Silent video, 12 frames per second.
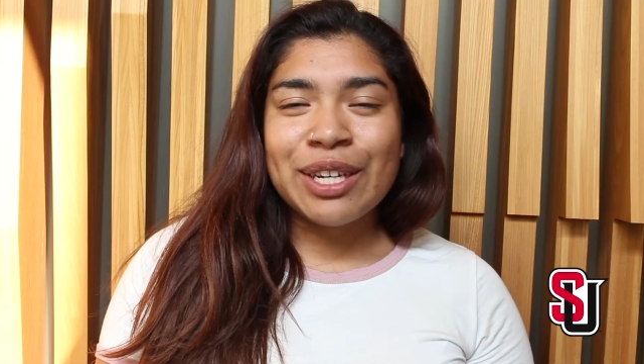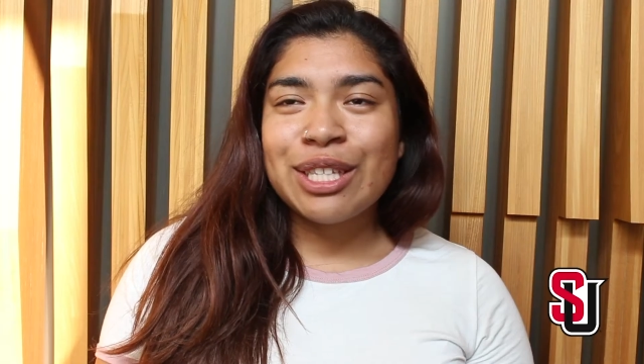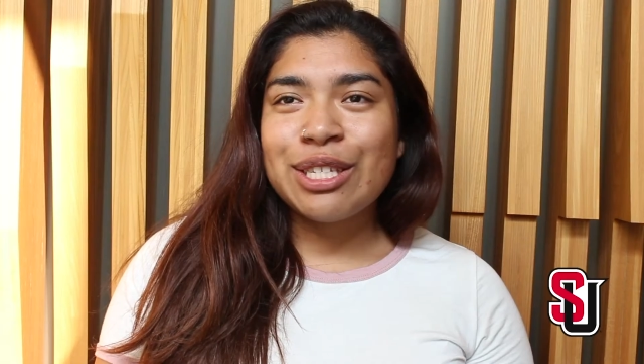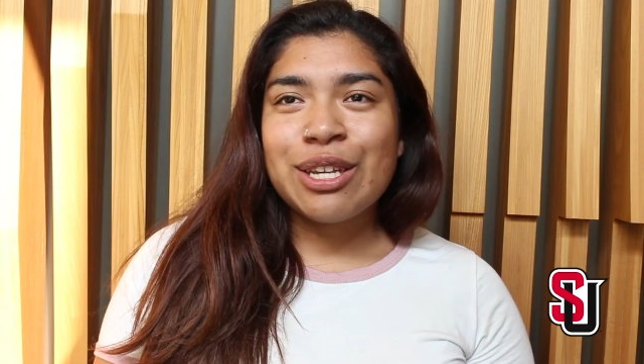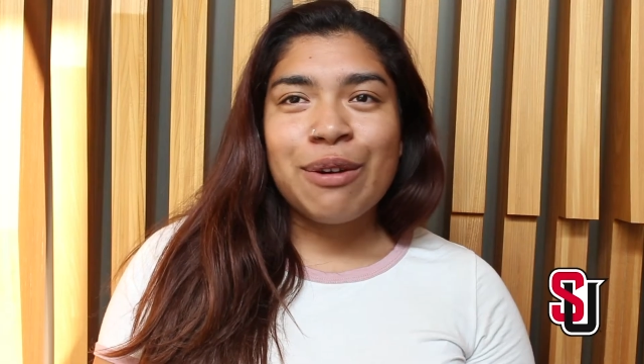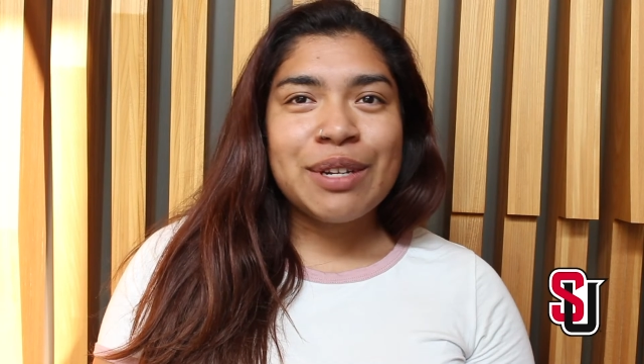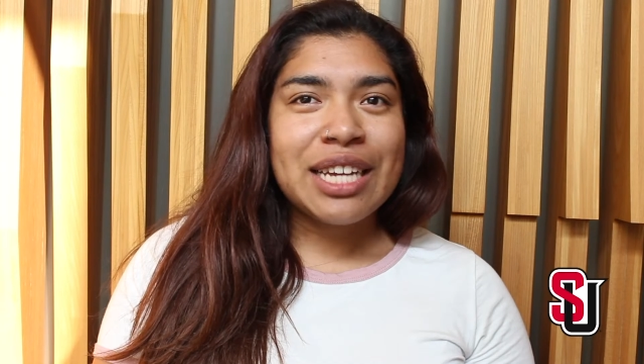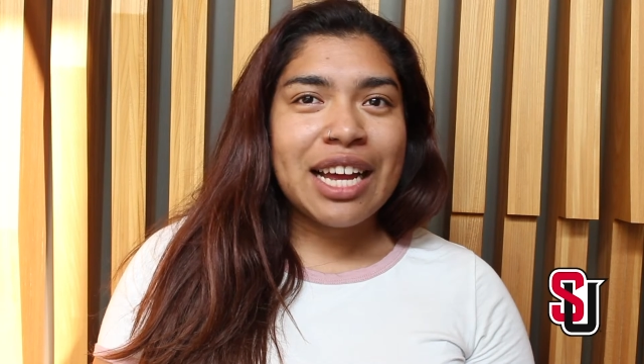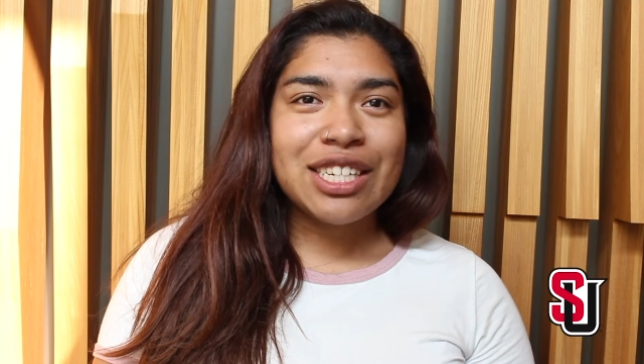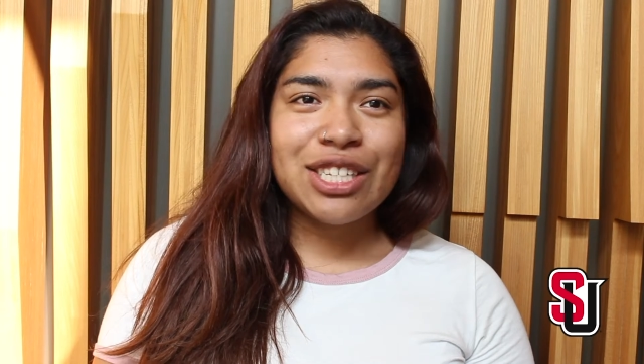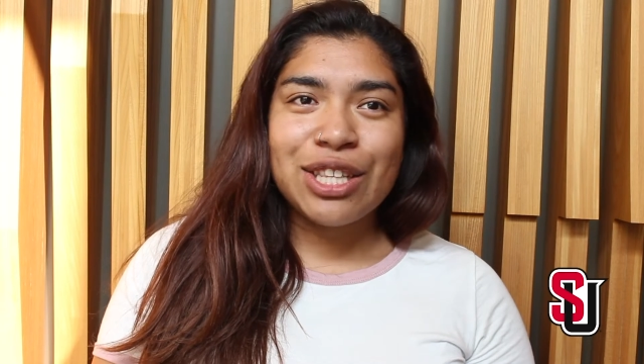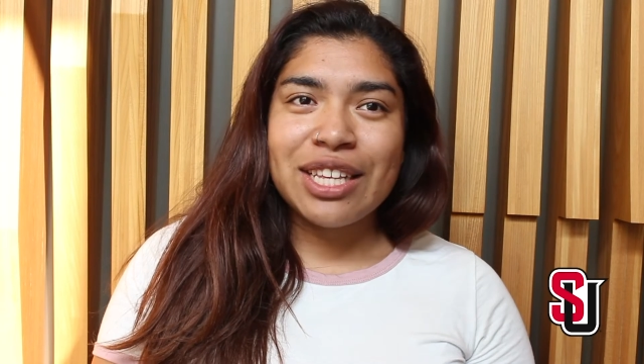You get so
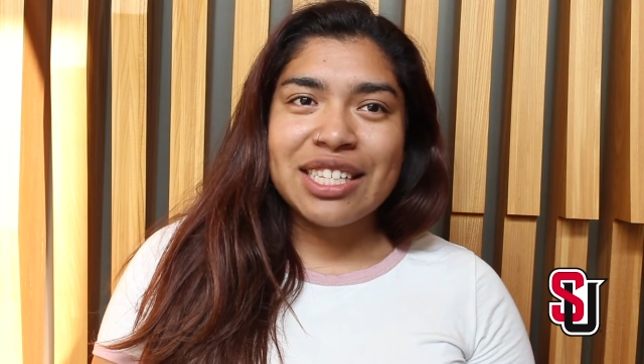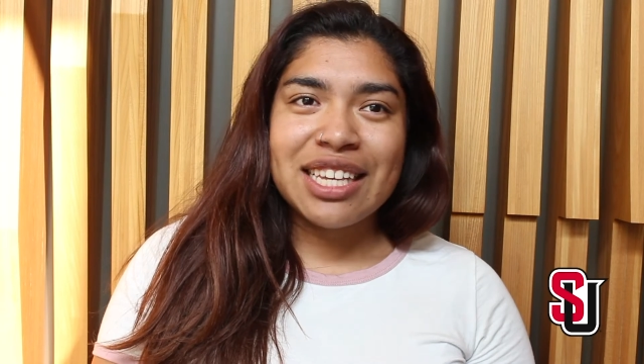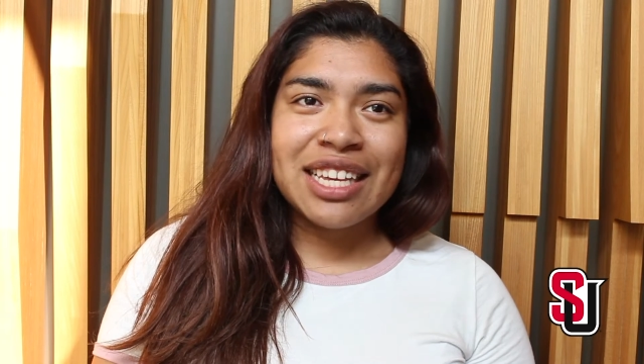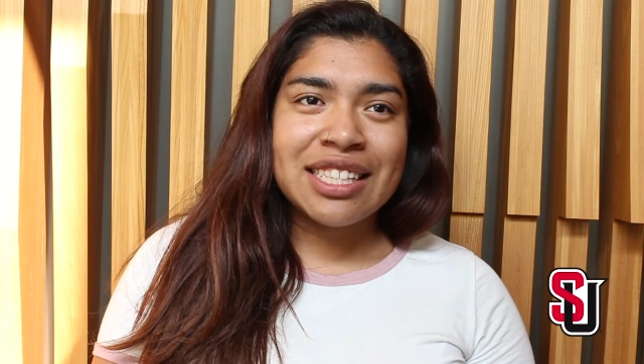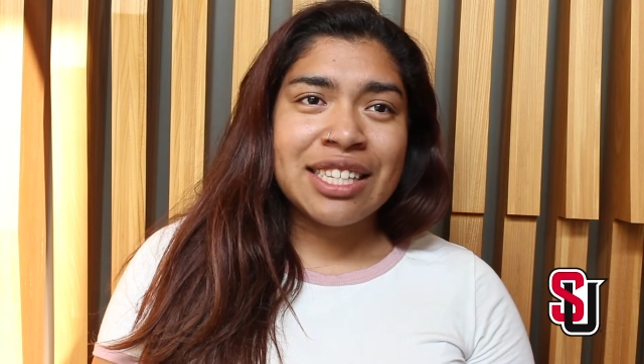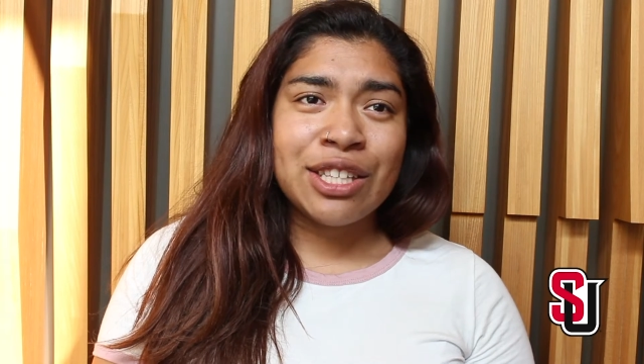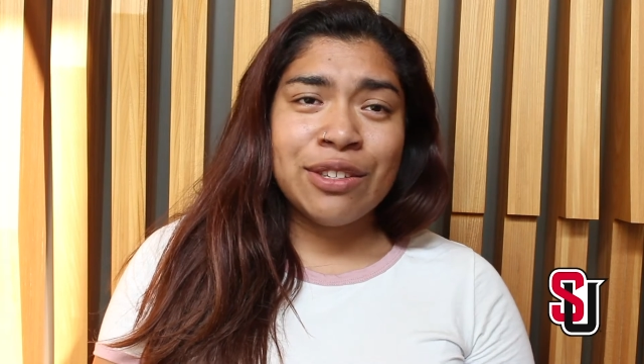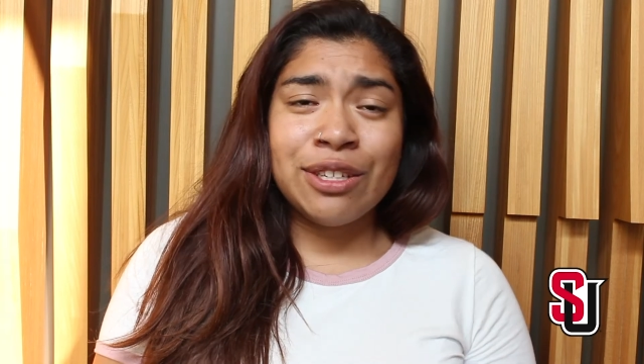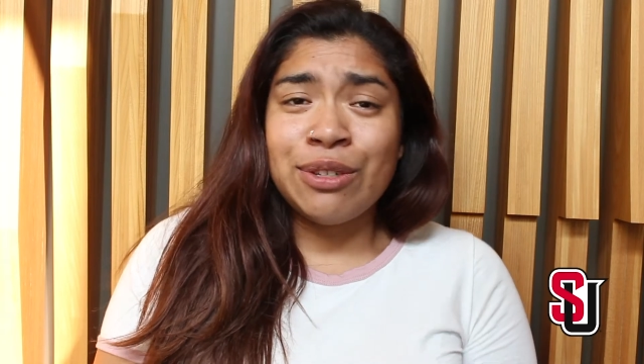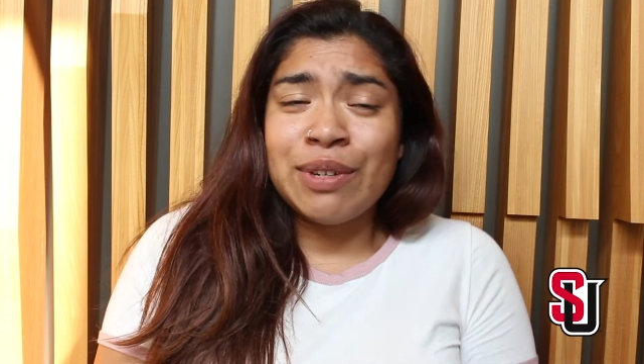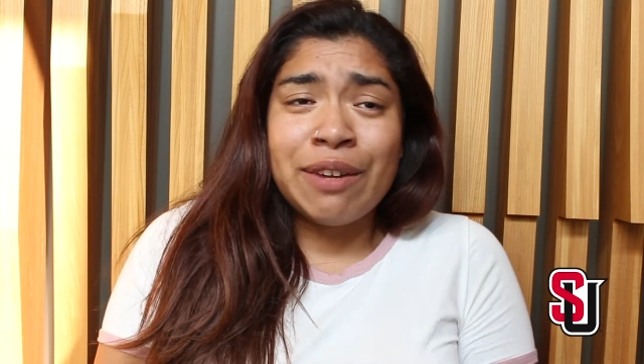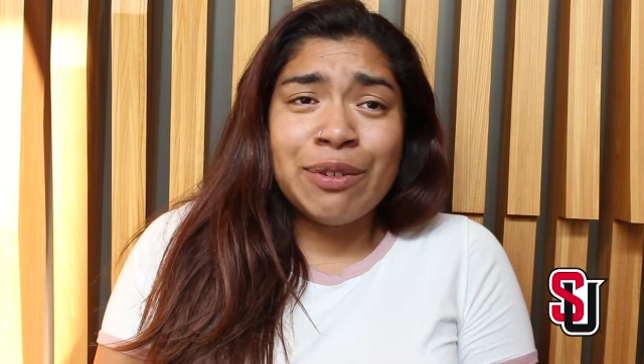attached to these kids
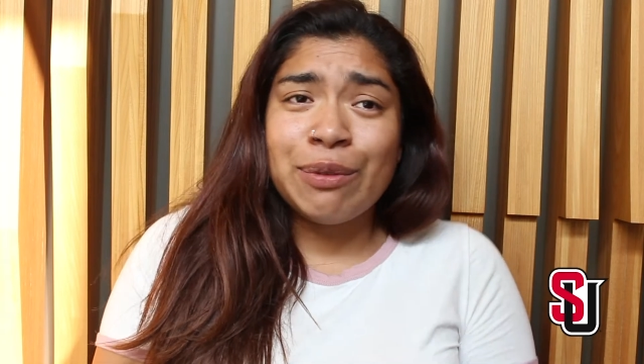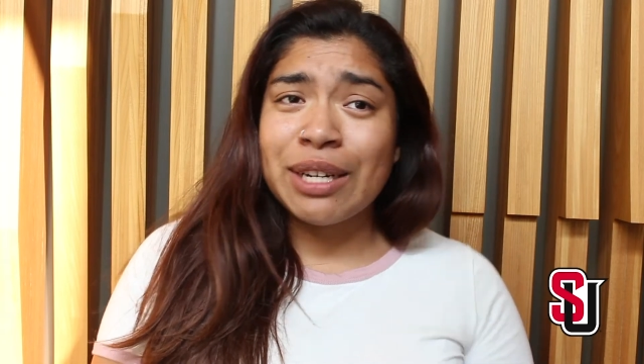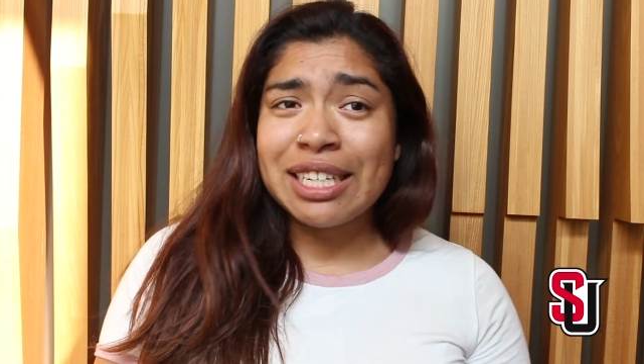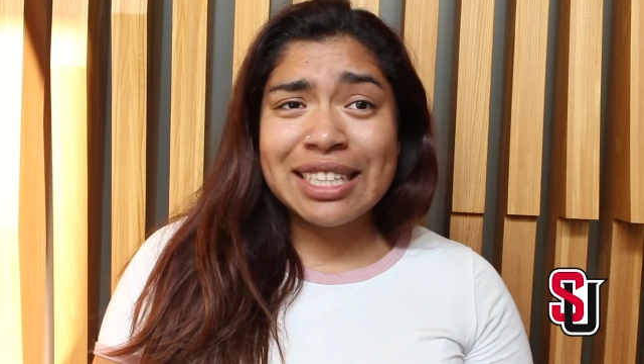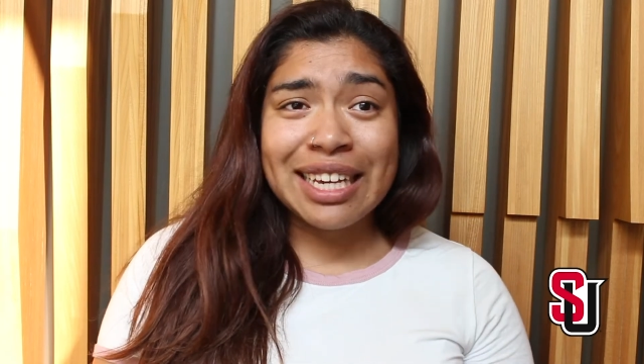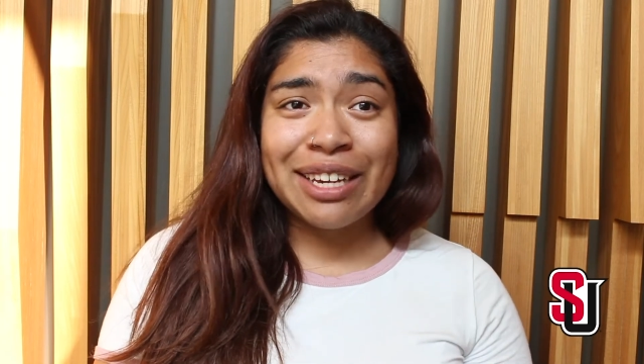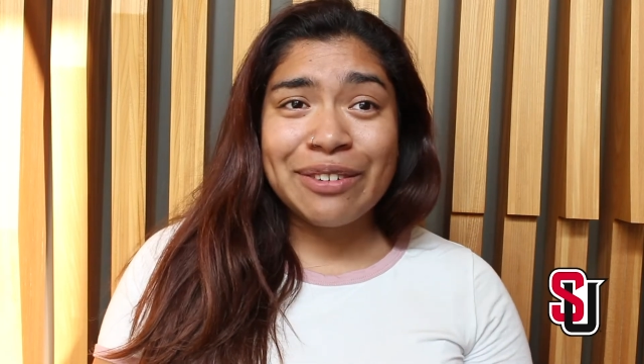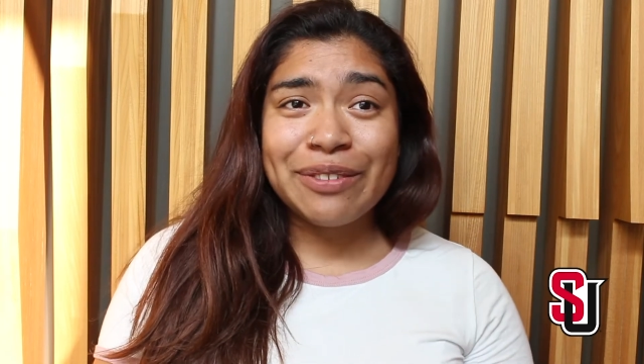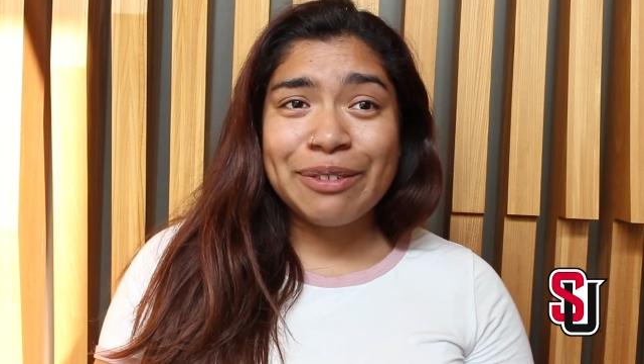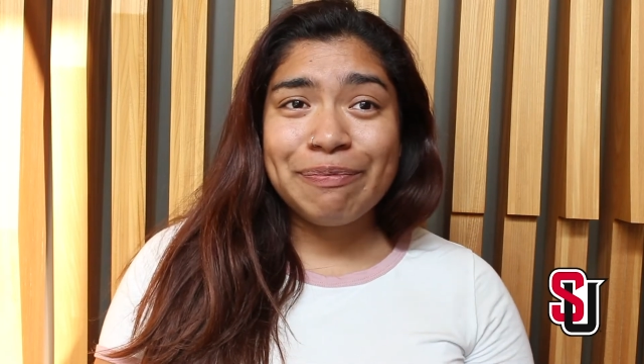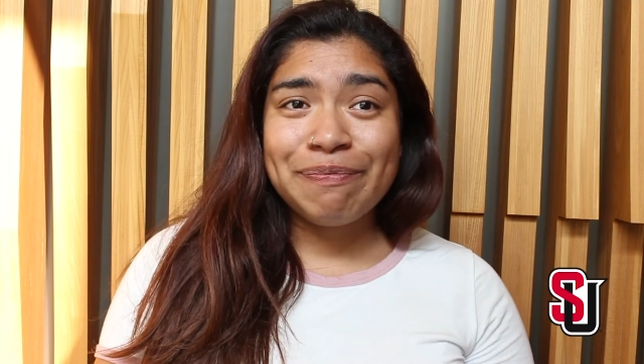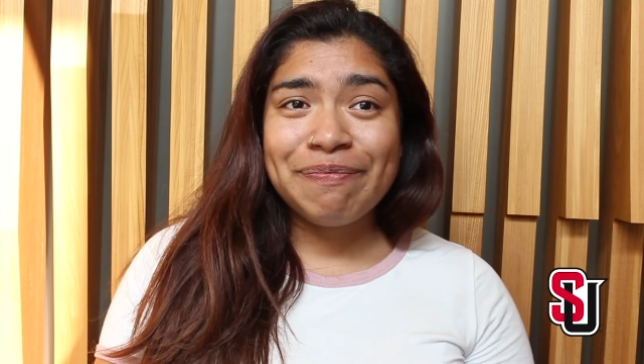and you never want to
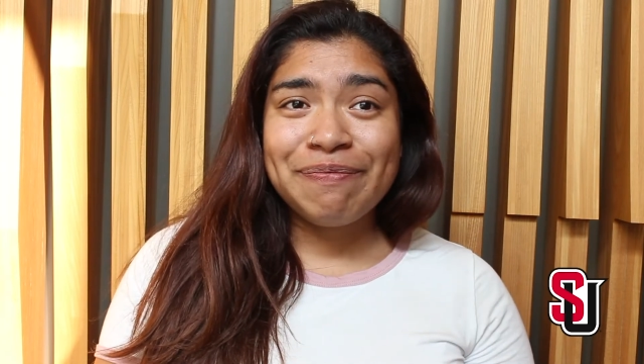leave.